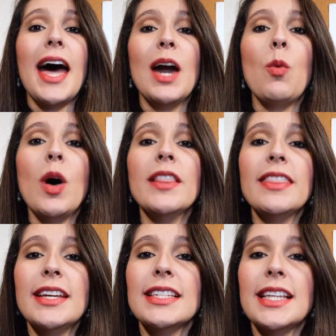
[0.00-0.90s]
I
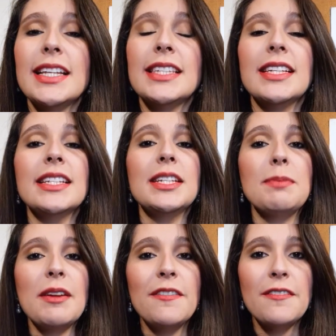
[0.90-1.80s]
want this lesson to
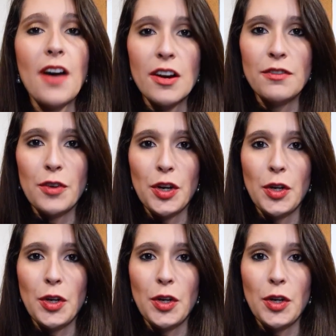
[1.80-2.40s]
be fun for